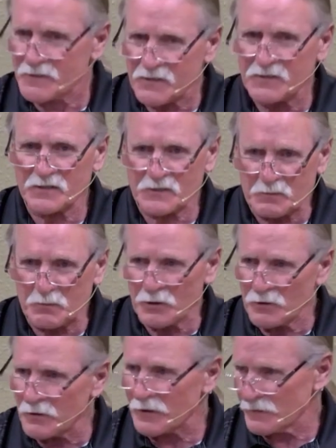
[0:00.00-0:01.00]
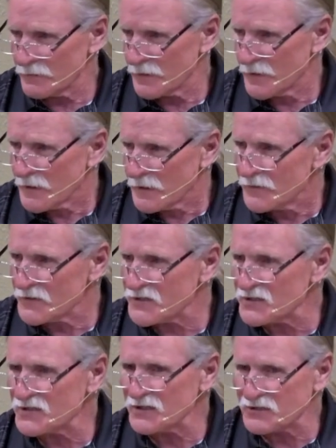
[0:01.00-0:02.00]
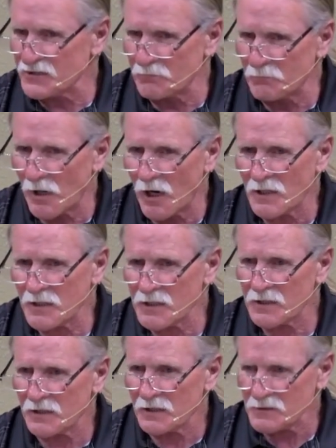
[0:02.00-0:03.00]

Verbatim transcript: is a spirit. This is a demonic